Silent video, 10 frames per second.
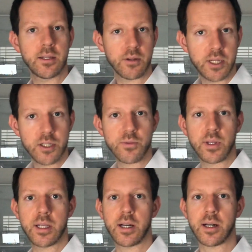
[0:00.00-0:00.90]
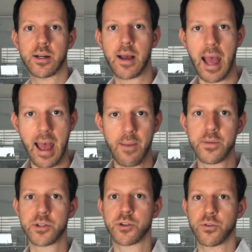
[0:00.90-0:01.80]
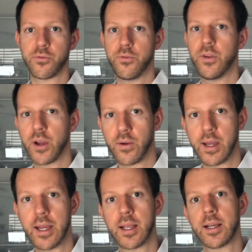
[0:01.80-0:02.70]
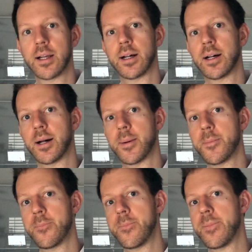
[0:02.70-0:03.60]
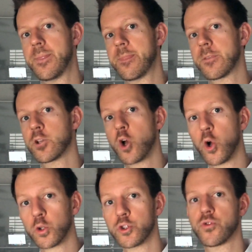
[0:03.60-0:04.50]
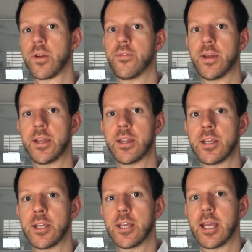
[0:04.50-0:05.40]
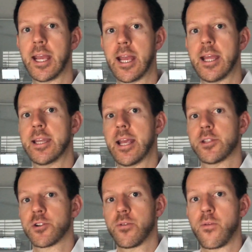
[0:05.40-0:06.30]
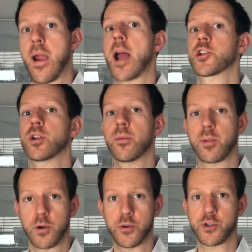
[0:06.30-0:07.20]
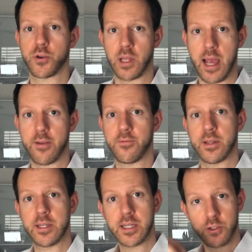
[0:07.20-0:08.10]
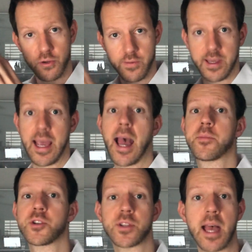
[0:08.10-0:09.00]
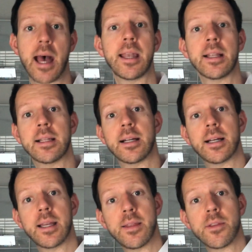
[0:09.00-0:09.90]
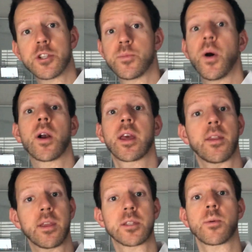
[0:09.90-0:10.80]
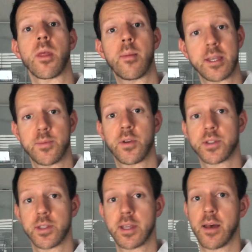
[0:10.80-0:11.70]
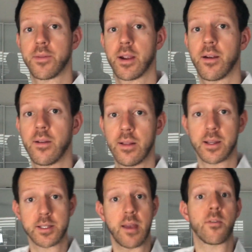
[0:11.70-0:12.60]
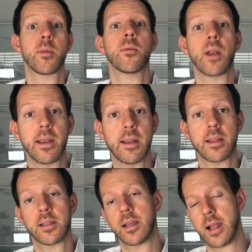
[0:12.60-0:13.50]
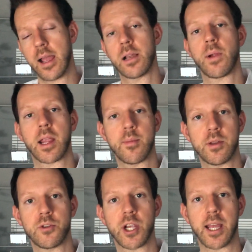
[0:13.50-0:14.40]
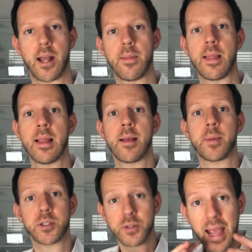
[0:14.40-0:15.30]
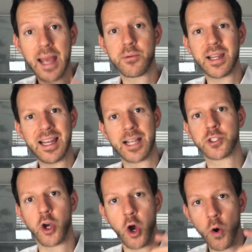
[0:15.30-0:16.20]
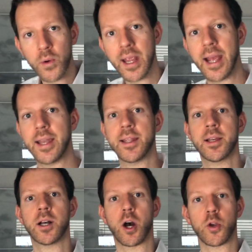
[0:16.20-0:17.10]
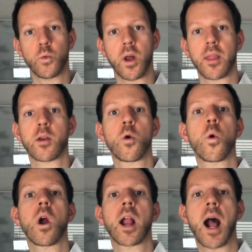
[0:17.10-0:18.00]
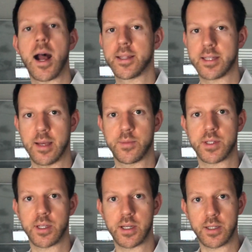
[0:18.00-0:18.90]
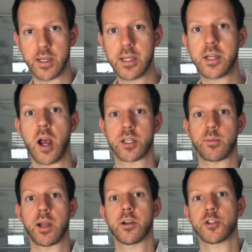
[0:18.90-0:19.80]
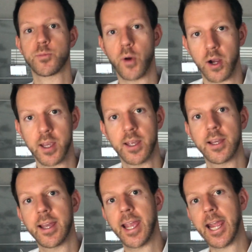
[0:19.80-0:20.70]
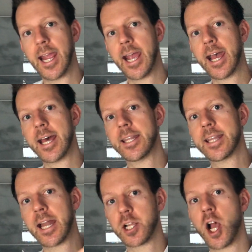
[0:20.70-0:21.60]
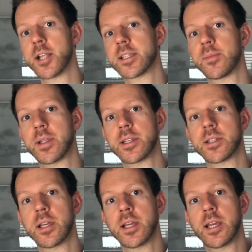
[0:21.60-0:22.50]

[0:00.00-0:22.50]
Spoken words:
you know, he's really had this sort of very goal-driven and sort of rational approach to life. And he sort of captures that in this book, and I think it's one of the best books that's out there that's ever been written, and I highly recommend you check it out. But today I'd really like to hone in on one of the core concepts that he talks about in his book, and that concept is